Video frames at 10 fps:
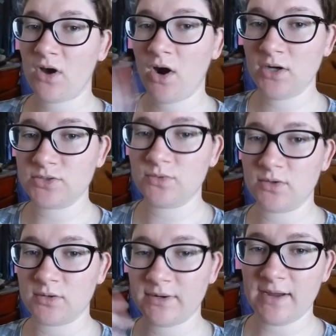art
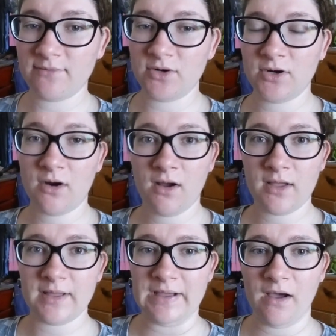or whatever,
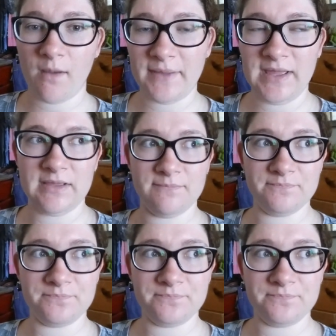on my